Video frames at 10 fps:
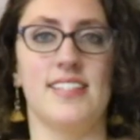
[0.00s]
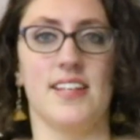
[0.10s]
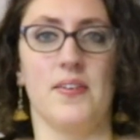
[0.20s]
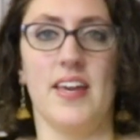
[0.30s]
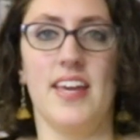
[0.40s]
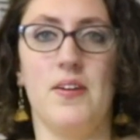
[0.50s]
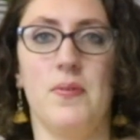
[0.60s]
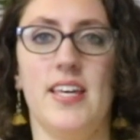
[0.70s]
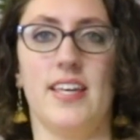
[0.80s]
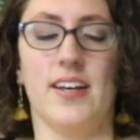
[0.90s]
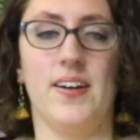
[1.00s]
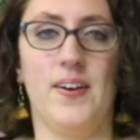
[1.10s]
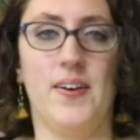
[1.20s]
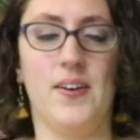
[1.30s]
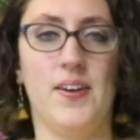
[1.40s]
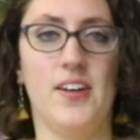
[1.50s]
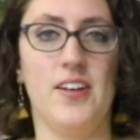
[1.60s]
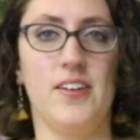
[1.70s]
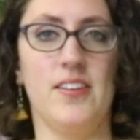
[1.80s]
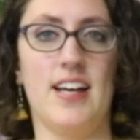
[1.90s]
So here we
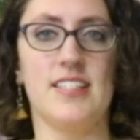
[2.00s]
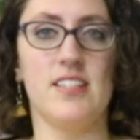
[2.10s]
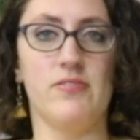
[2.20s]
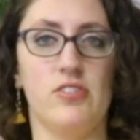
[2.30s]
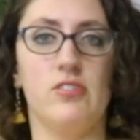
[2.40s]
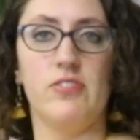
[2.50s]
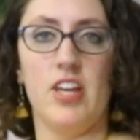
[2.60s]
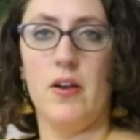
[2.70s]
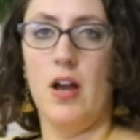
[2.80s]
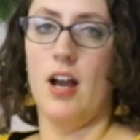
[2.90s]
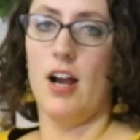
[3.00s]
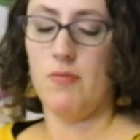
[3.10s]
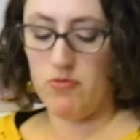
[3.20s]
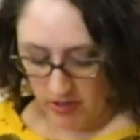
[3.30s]
go, that's the full view. I'm